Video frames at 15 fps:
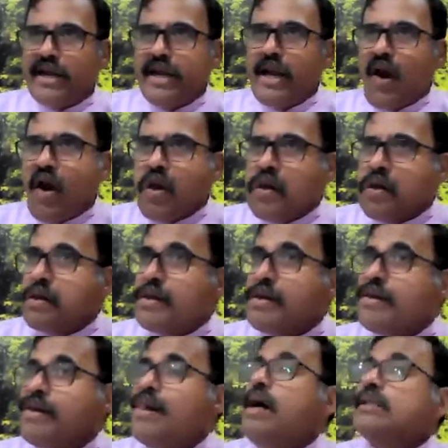Okay?
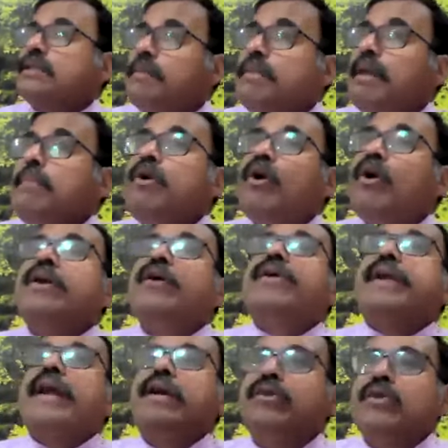Something beyond you
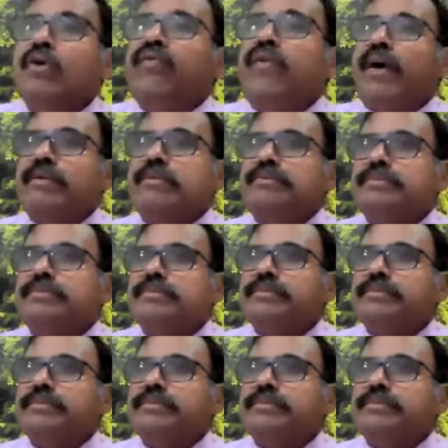are trying to look for.